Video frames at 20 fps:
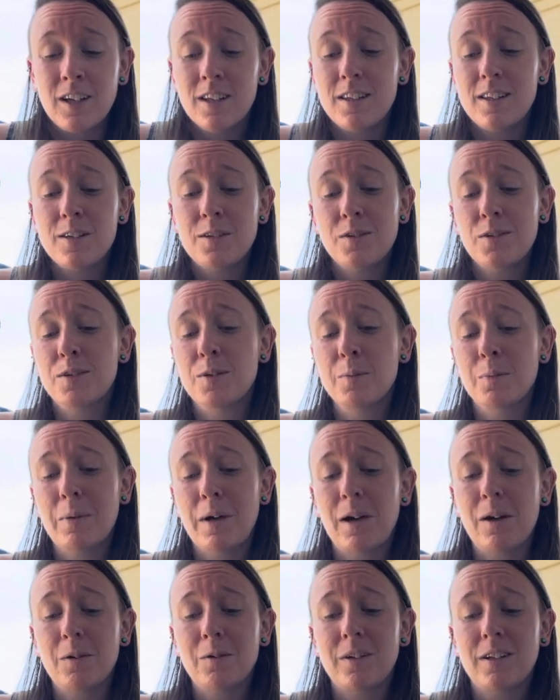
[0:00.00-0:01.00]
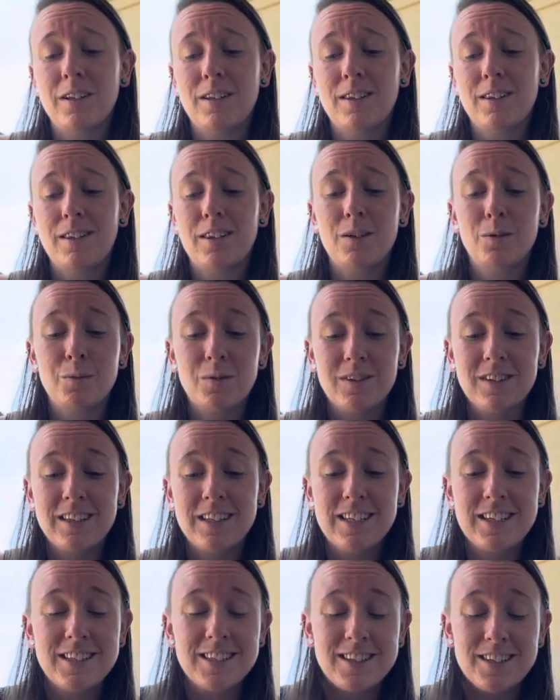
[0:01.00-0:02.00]
This is about the
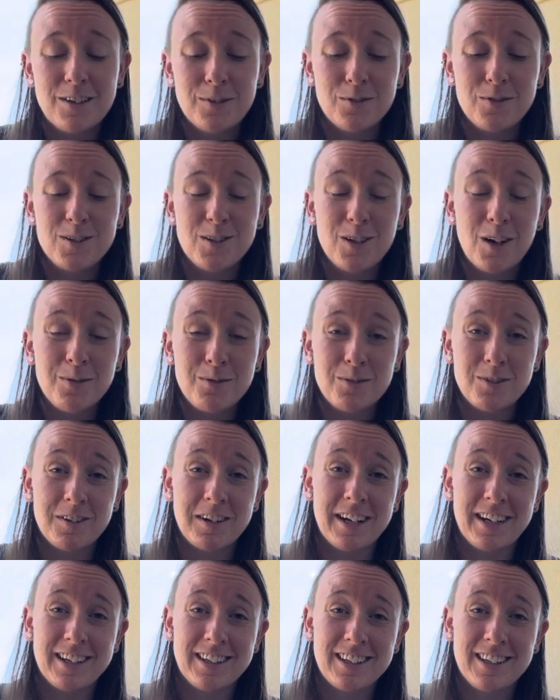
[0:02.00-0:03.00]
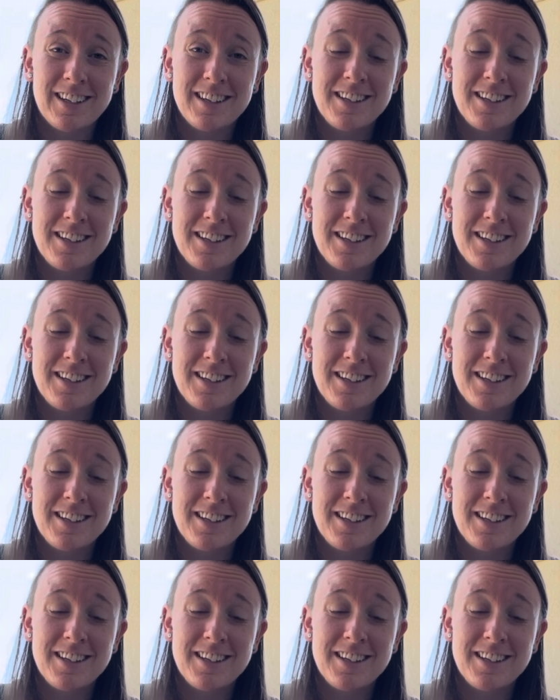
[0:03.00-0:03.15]
release of suffering.